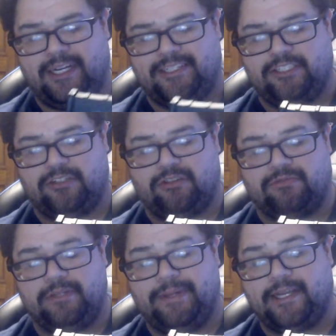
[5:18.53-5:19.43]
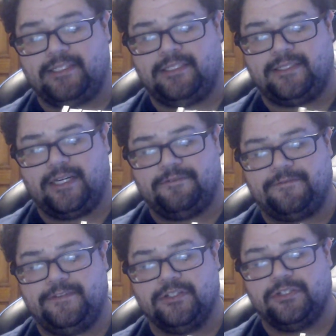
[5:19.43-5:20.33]
took 3 magazines out,
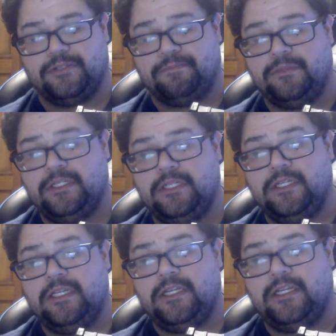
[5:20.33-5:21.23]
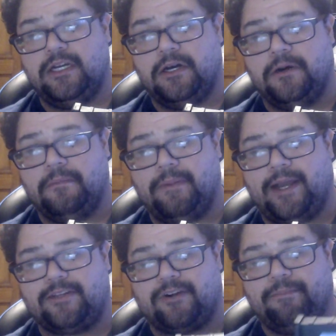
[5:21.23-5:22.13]
filled them
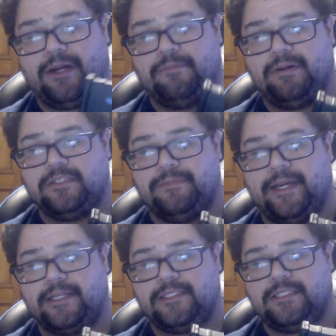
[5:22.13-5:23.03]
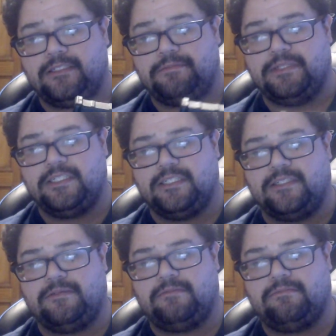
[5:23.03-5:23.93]
after I bought a bunch of magazines
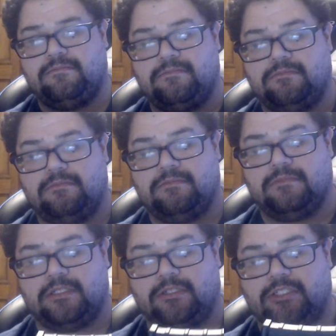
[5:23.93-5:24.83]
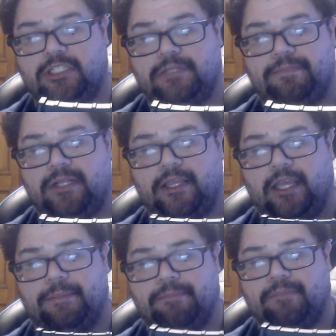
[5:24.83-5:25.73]
because they're cheap and they
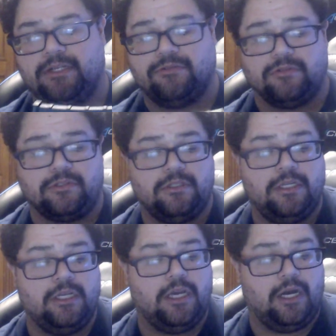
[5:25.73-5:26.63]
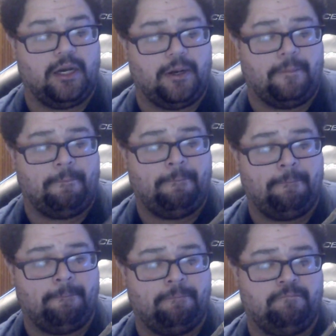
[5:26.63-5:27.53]
came in bundles. Um,
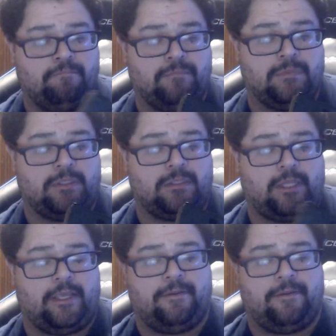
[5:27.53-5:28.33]
they